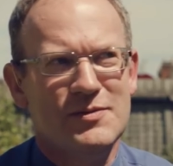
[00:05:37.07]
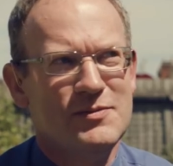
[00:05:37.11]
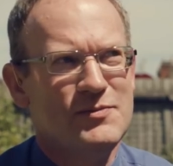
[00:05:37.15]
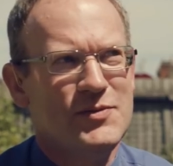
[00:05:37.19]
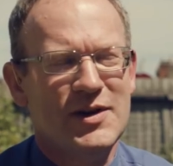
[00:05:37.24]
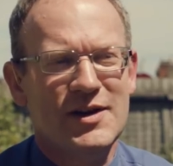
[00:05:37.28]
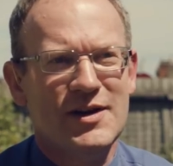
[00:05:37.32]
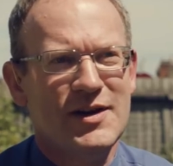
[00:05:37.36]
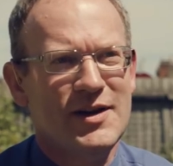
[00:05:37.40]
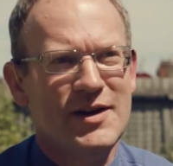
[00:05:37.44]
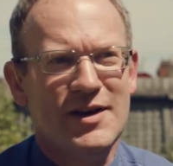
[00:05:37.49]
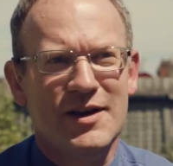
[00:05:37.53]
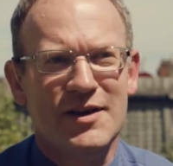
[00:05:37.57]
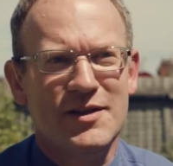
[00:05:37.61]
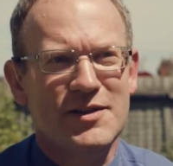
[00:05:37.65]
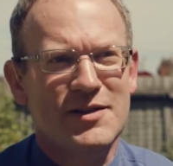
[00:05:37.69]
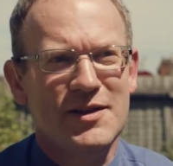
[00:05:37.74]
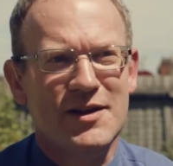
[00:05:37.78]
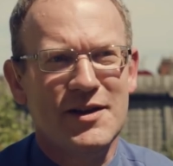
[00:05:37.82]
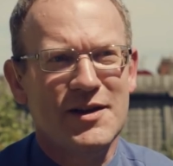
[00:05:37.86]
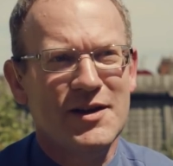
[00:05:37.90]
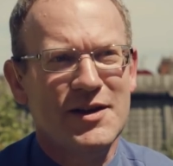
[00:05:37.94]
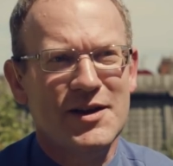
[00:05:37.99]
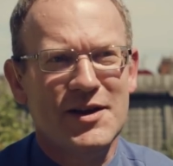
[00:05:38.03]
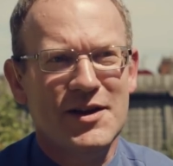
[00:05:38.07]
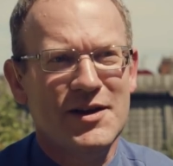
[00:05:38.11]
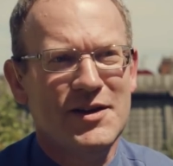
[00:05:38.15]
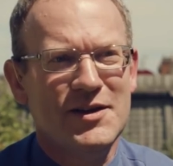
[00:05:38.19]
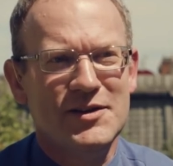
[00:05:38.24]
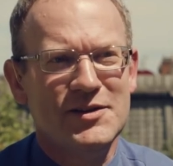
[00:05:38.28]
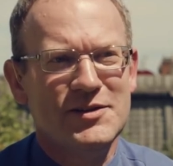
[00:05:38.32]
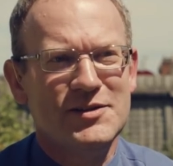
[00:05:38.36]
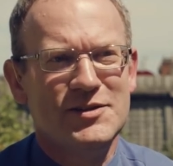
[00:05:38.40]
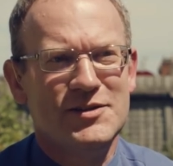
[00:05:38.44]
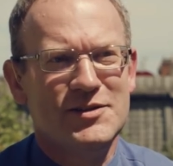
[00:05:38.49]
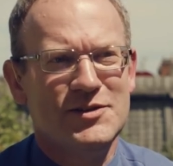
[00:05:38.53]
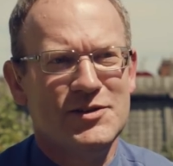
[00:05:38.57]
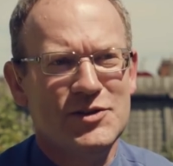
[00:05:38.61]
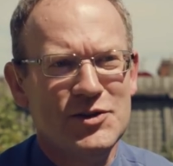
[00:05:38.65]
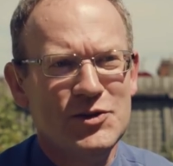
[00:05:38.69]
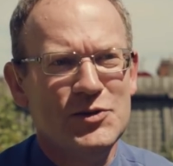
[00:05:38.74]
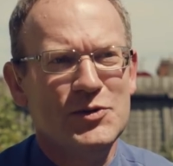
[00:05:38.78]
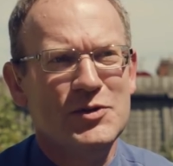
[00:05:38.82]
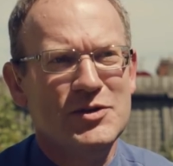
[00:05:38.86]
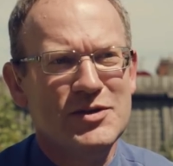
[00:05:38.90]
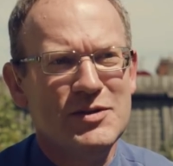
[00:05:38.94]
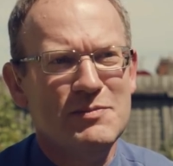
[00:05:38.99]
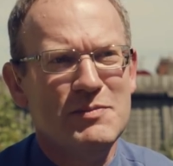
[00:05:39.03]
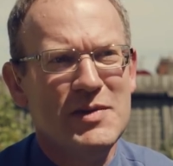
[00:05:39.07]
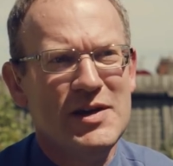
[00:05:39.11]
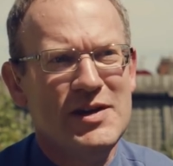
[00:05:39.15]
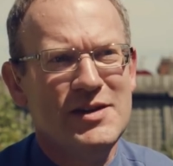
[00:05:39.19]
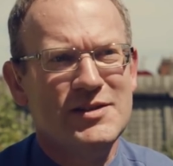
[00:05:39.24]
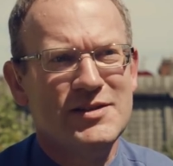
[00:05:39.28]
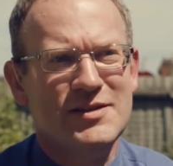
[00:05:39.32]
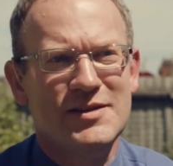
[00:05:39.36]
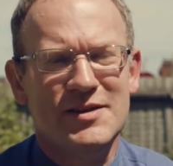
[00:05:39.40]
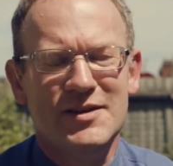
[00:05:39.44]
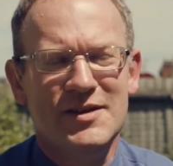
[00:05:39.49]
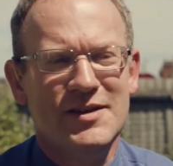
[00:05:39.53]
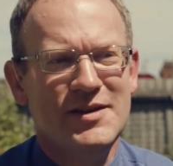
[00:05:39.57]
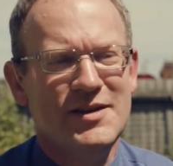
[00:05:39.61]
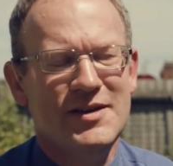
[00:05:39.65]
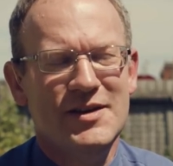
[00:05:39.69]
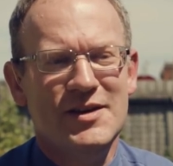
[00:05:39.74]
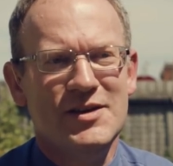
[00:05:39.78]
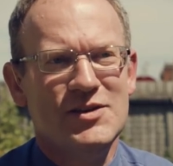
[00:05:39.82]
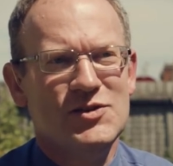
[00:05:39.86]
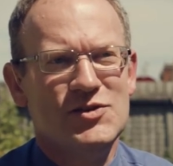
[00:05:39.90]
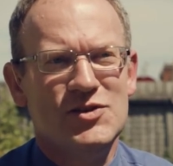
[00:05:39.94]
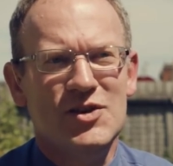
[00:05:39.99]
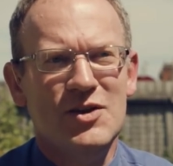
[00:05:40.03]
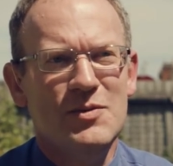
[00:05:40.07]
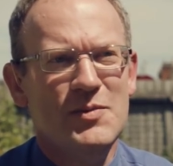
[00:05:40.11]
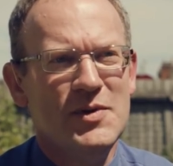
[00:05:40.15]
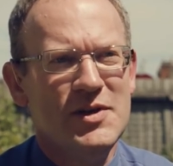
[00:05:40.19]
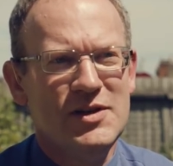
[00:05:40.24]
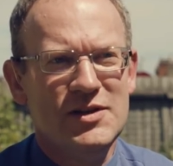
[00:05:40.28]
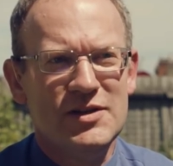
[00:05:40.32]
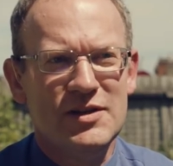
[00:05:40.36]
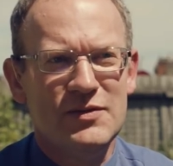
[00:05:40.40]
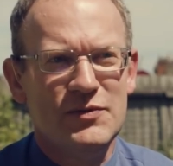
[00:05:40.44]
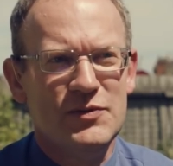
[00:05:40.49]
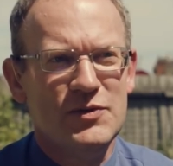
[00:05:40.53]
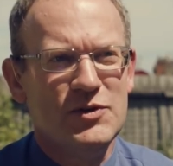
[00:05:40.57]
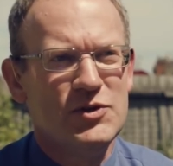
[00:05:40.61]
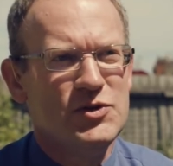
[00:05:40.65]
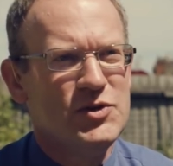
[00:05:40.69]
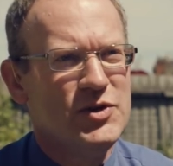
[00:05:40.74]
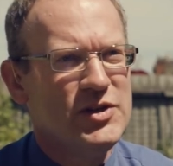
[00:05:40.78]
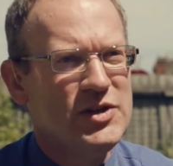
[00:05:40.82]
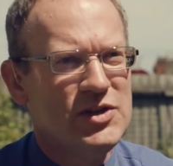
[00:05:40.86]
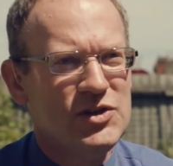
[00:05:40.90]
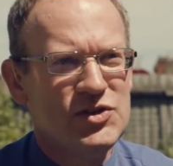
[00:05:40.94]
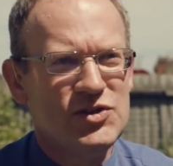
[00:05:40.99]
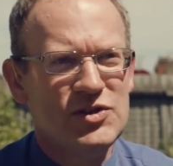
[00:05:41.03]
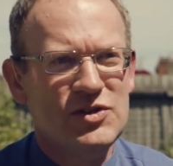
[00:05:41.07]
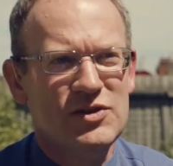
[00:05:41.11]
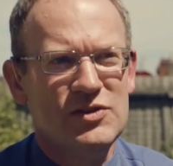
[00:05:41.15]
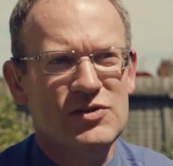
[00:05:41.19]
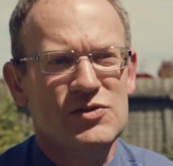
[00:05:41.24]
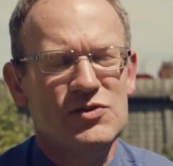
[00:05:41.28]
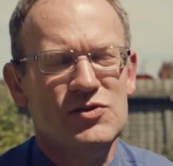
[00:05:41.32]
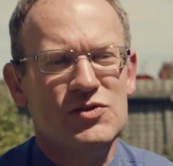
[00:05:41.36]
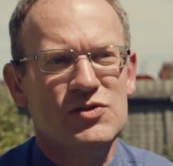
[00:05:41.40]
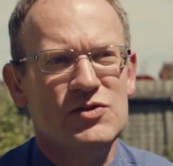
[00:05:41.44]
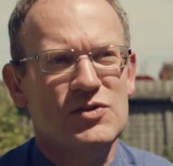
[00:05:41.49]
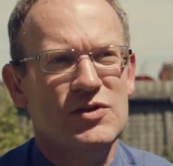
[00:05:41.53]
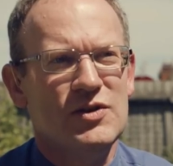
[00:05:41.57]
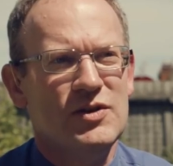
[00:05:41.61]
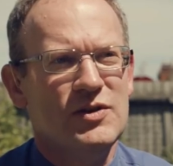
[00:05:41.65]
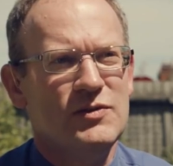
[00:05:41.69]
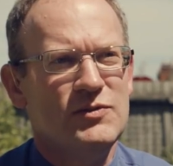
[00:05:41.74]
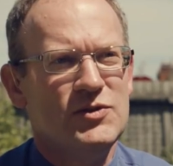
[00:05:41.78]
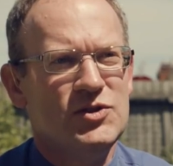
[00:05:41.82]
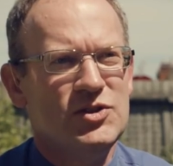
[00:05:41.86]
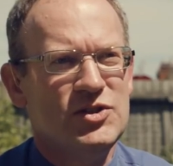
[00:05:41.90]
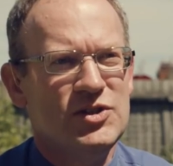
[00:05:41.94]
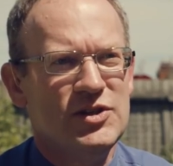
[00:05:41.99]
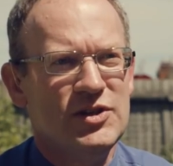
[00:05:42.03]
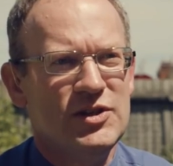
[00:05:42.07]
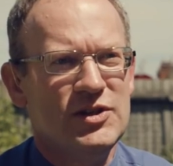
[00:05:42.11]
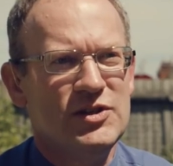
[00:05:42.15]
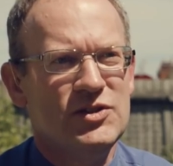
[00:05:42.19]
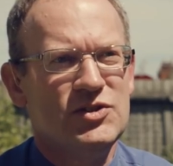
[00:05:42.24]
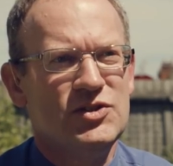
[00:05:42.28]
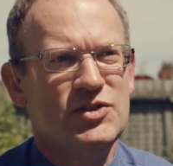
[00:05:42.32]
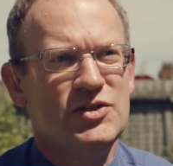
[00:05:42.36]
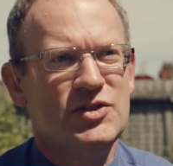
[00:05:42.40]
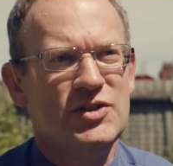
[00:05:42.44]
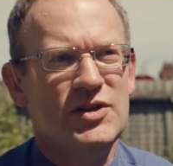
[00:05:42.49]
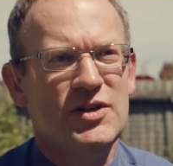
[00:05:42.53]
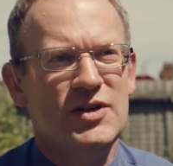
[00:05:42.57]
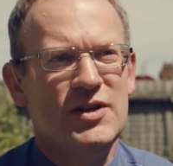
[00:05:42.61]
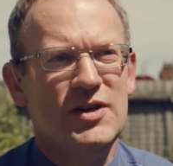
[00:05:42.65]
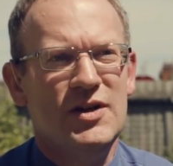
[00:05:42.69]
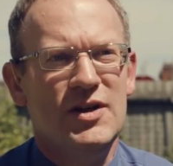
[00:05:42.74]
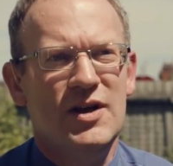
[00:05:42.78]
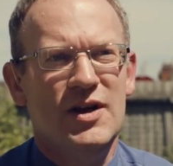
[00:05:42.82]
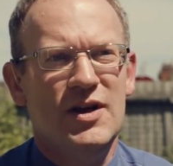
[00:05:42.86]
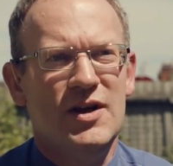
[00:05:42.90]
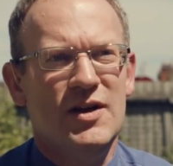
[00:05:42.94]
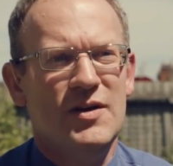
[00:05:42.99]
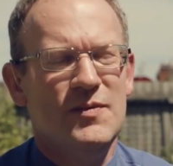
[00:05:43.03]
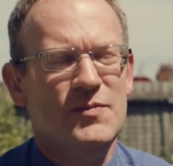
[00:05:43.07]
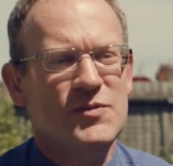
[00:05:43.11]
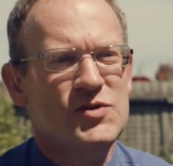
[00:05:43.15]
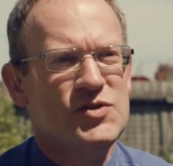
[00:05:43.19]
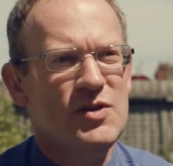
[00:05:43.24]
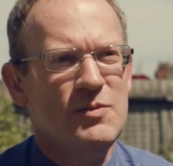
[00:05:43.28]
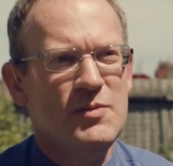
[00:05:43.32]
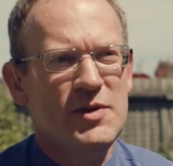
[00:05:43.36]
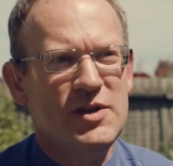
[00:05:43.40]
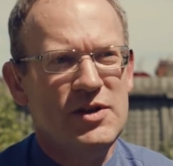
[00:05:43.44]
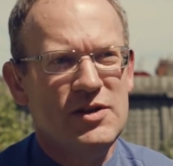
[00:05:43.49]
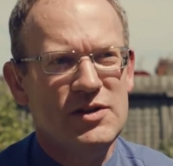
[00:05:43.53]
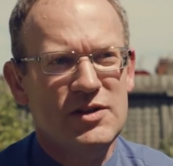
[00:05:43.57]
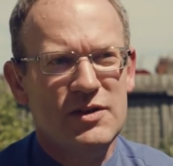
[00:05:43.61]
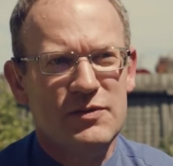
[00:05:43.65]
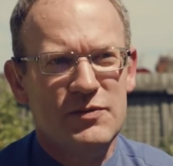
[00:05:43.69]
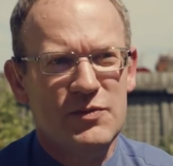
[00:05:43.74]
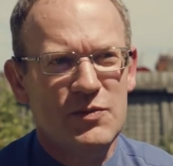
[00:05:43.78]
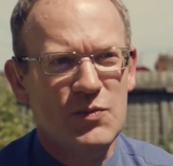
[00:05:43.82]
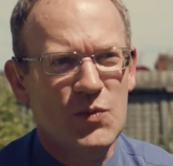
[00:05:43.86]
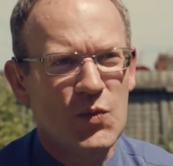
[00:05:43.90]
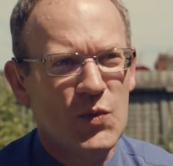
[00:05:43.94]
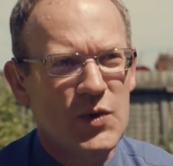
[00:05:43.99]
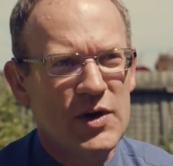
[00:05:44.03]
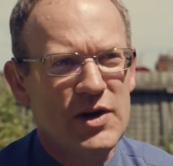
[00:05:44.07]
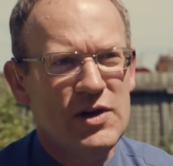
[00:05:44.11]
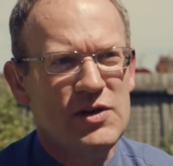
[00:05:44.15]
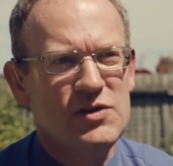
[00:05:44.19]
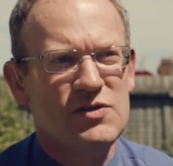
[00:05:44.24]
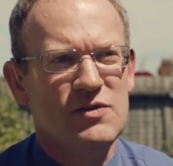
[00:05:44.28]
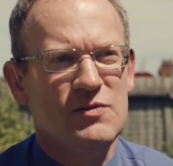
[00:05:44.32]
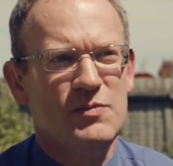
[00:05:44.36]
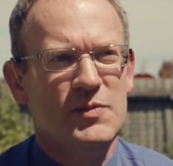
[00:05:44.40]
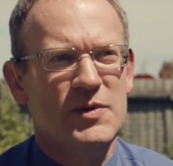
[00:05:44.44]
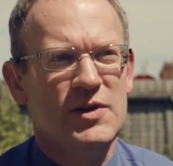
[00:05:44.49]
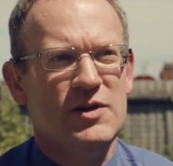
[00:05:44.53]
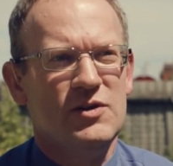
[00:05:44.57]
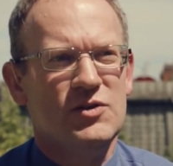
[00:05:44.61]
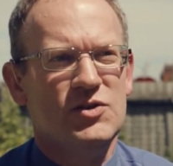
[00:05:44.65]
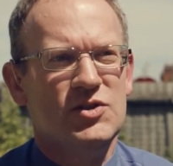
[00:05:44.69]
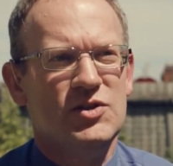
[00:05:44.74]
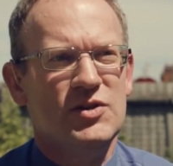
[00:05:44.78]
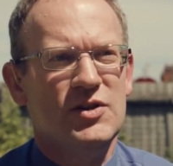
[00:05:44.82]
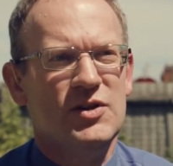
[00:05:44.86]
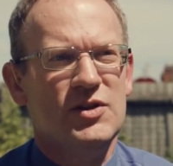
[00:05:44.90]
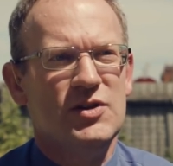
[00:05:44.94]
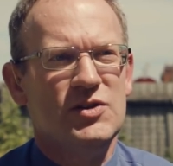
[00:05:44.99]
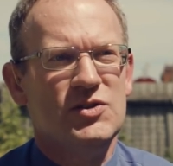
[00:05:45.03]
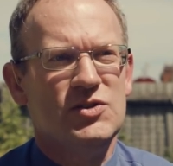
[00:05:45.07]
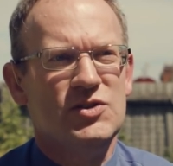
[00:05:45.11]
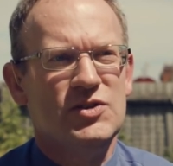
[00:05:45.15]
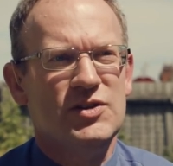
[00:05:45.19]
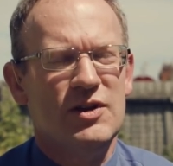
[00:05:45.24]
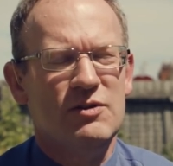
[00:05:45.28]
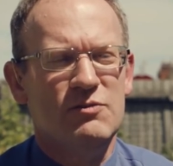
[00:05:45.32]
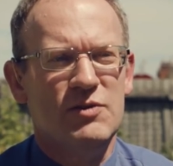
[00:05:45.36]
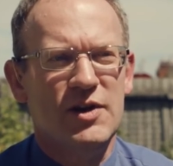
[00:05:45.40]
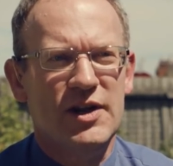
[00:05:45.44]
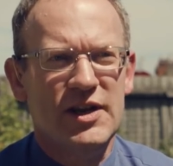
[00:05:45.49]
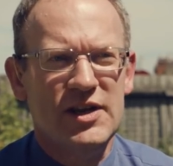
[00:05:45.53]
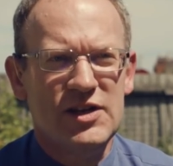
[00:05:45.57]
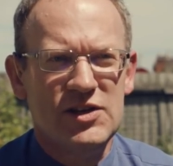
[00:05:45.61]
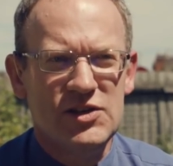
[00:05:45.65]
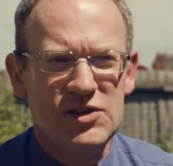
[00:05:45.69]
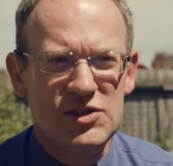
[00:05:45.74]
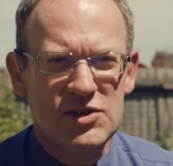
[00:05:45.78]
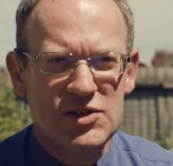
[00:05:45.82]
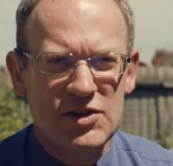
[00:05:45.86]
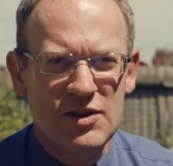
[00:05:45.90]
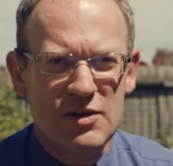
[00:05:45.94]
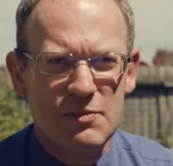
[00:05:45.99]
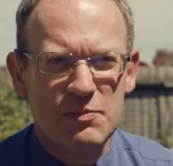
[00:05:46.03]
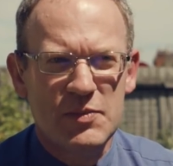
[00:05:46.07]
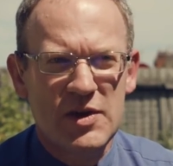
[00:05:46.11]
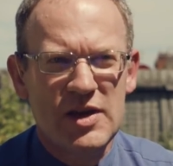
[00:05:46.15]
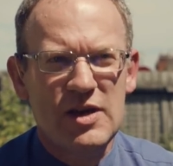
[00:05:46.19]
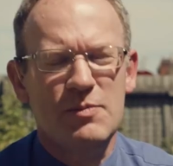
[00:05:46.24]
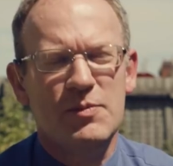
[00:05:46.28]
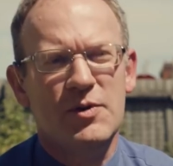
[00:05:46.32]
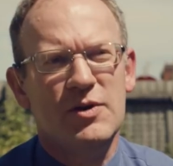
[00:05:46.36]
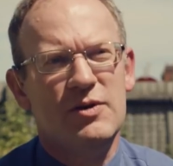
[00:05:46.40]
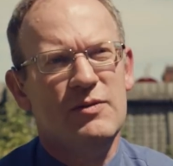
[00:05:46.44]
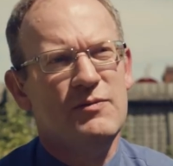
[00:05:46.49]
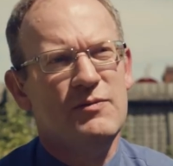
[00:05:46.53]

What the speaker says: frankly, I think I can't do, to meet so many different traditions of church and so many different ways of being church and relating to the people